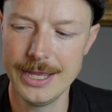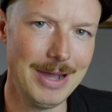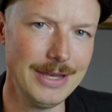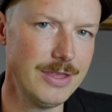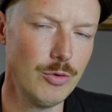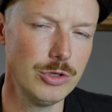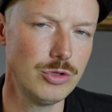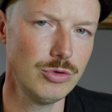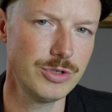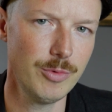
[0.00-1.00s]
But they were
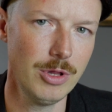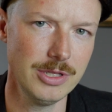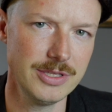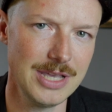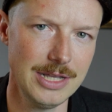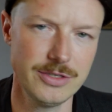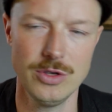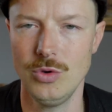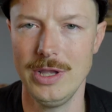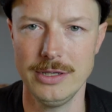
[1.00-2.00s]
too small in size,
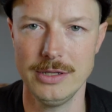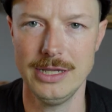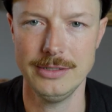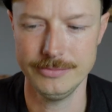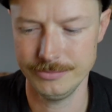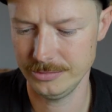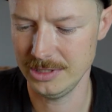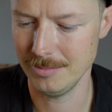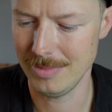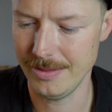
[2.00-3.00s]
so I
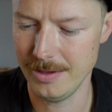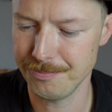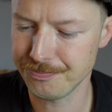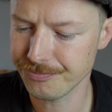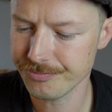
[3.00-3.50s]
didn't buy them.